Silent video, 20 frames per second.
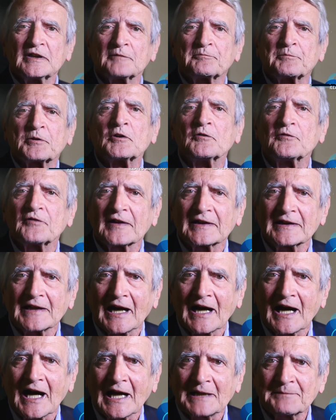prove a
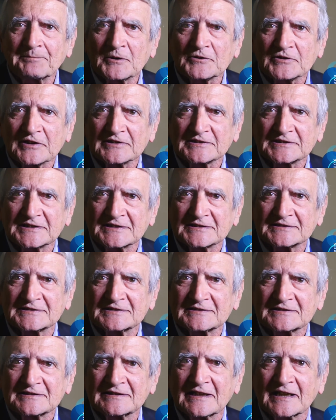
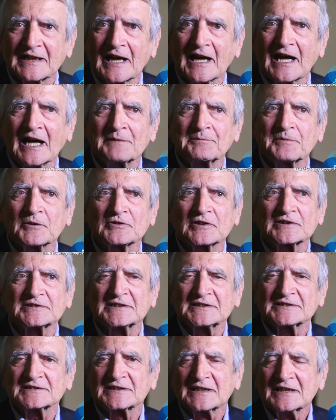hypothesis. The
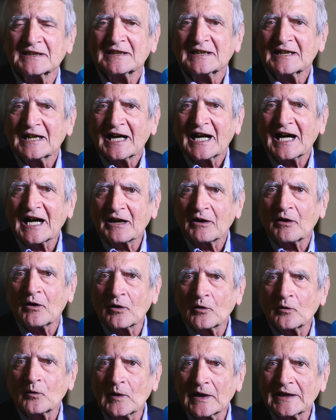hypotheses are
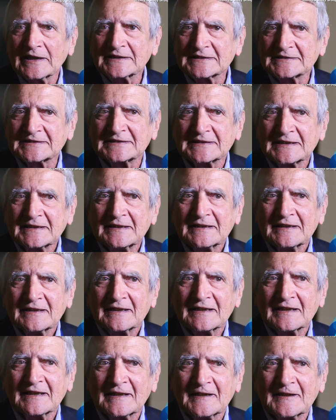always
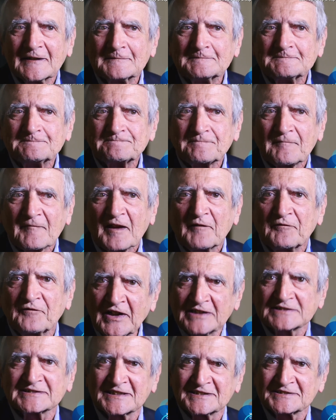
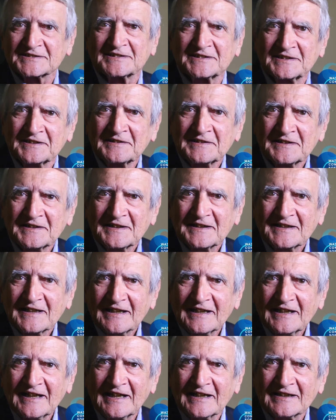fixed,
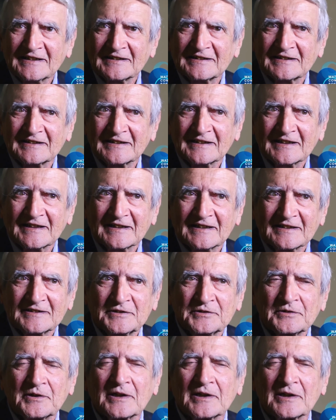and they